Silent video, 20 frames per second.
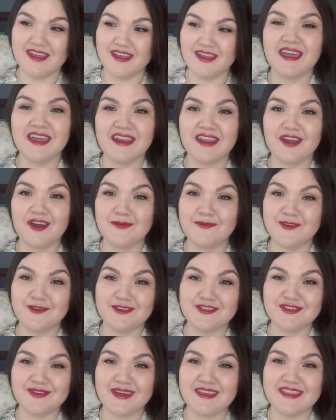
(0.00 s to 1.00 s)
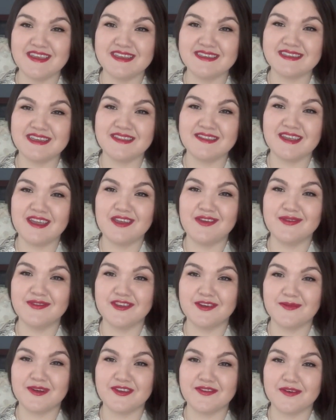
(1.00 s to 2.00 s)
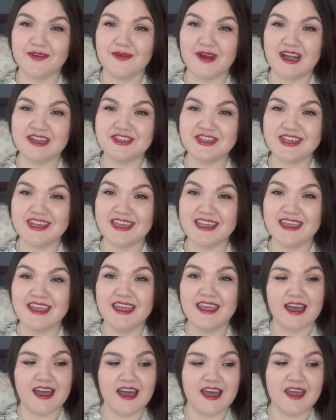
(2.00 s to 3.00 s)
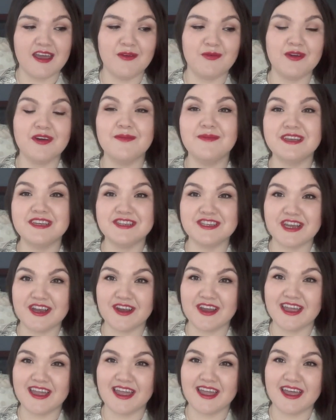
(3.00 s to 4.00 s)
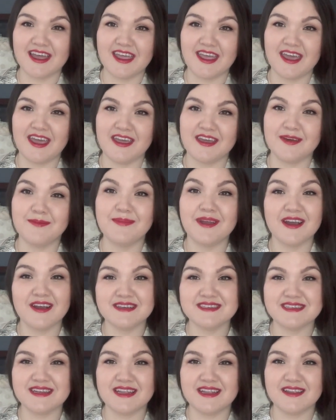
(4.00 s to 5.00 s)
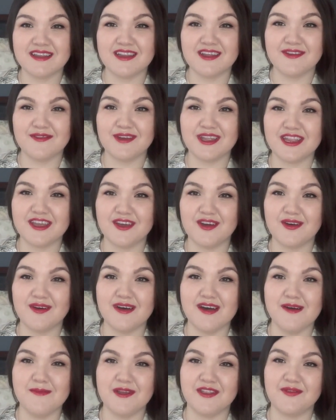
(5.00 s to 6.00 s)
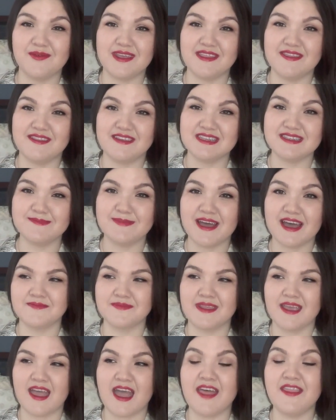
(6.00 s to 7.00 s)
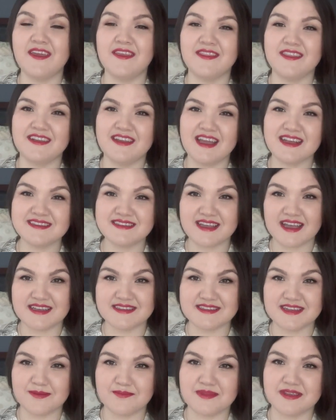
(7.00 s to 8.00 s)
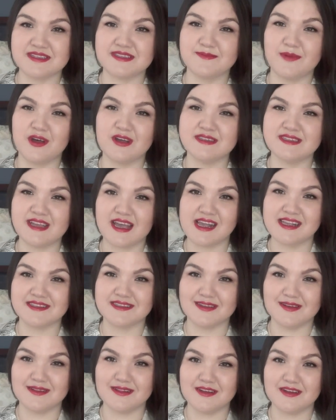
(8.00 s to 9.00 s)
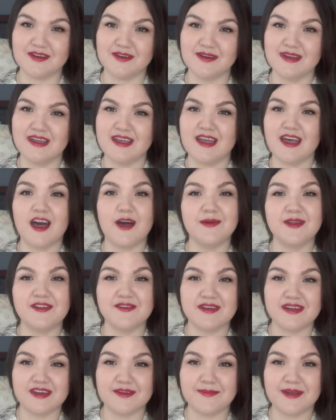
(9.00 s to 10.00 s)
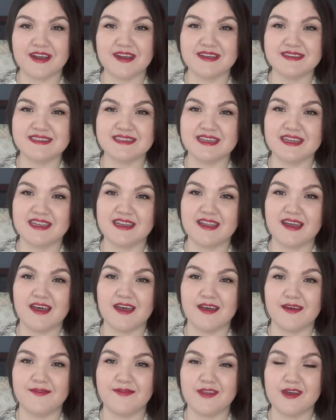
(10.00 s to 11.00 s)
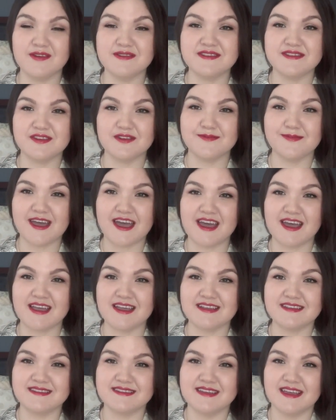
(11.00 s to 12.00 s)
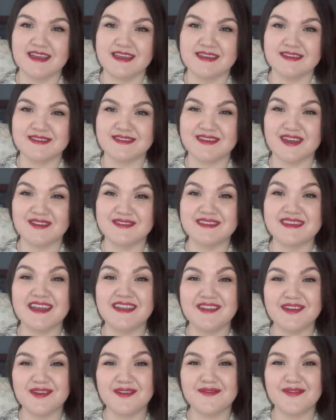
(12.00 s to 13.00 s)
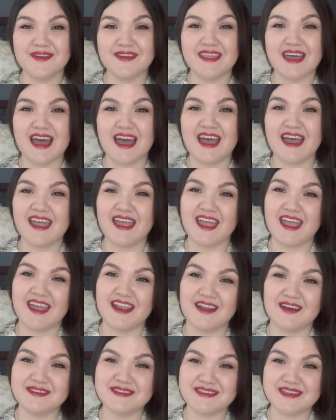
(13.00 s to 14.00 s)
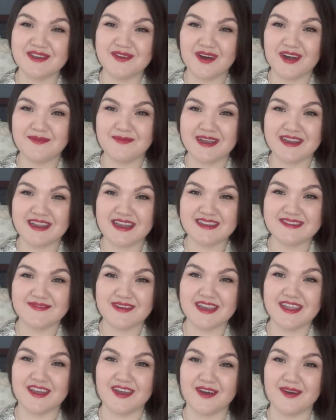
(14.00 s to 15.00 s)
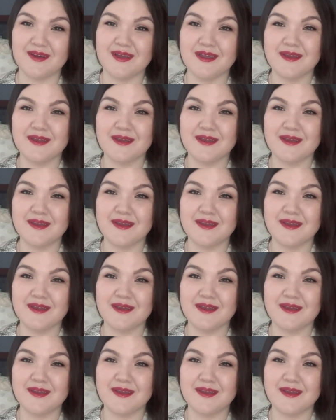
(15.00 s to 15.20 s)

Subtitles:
And I hope you enjoyed this, and thank you so much for watching. I will be sharing a comparison video between this bag and then the next size up, the small size Loulou. I'll be doing a comparison of those two bags. So stay tuned for that, and I'll see you all in my next video.